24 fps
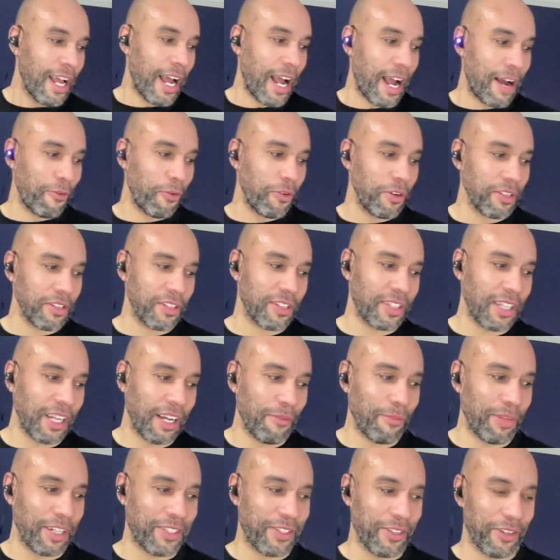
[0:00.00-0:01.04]
I want to
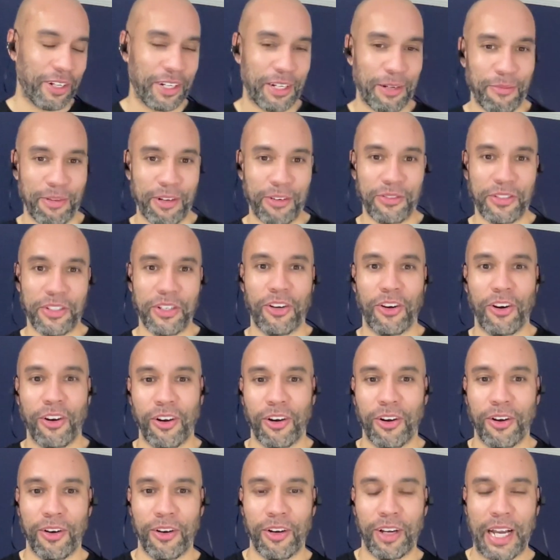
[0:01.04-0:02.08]
start by talking about
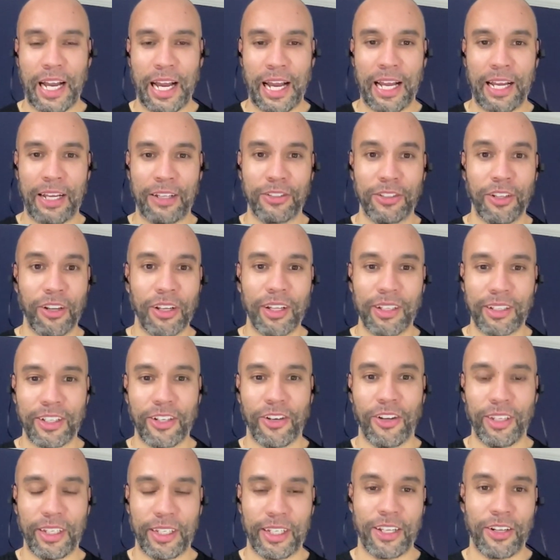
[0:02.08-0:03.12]
your
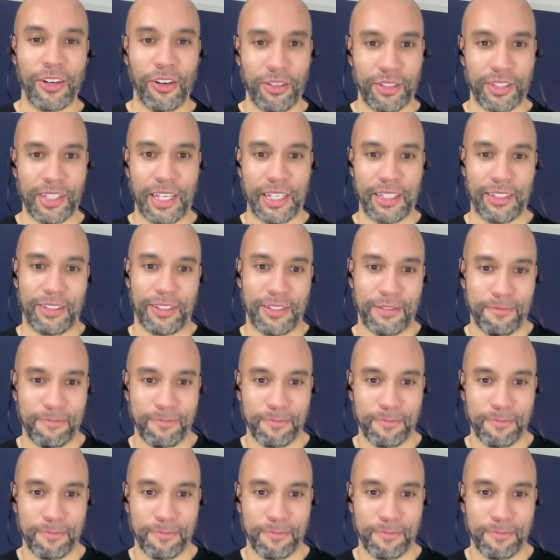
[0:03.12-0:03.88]
non-alcoholic cocktails,